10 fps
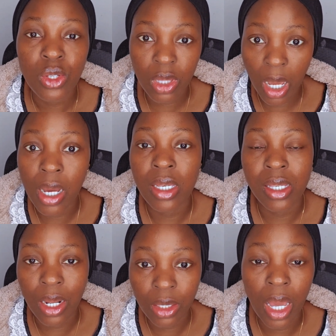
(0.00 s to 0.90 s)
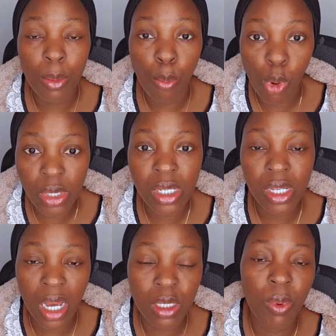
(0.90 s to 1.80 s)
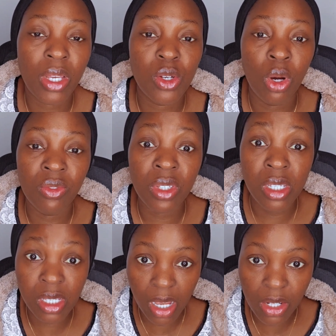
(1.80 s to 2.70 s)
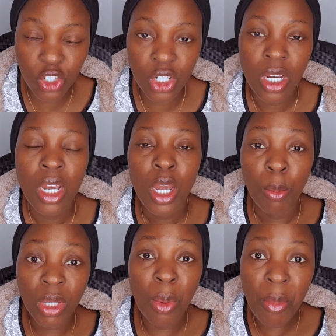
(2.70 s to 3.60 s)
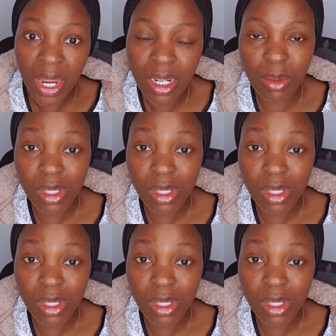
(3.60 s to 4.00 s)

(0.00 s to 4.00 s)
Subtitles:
so that is another important aspect of the search. But the